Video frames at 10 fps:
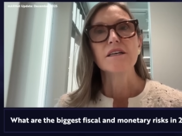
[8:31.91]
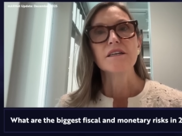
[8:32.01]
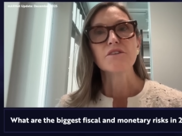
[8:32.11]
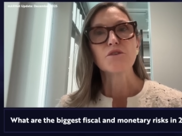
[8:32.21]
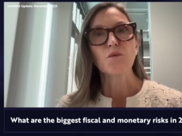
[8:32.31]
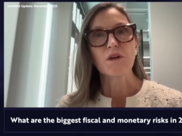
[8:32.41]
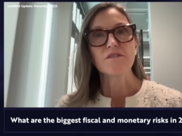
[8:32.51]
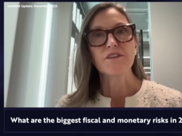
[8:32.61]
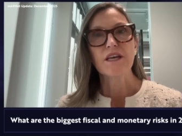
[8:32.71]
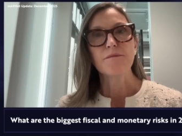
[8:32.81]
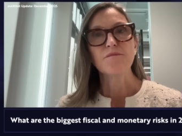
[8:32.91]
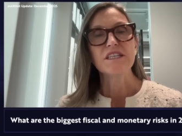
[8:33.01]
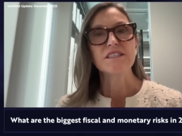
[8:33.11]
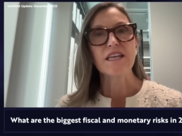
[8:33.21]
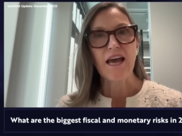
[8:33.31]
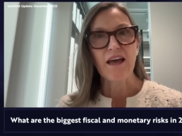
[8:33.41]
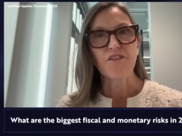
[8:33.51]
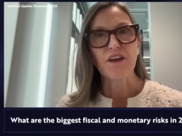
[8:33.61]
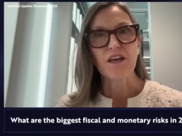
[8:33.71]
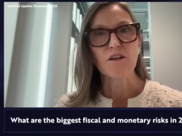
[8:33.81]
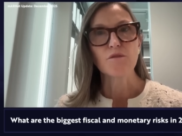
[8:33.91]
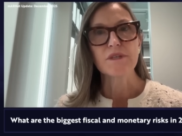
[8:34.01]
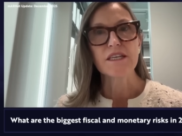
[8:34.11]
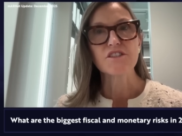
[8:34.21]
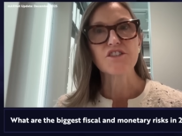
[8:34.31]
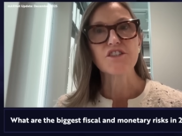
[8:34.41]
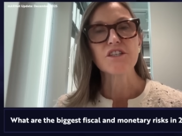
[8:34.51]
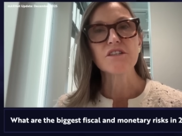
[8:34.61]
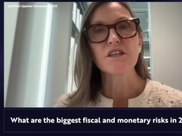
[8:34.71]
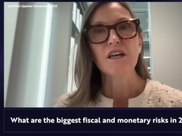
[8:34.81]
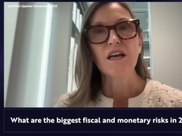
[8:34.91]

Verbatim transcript: either one of them is at the helm next year,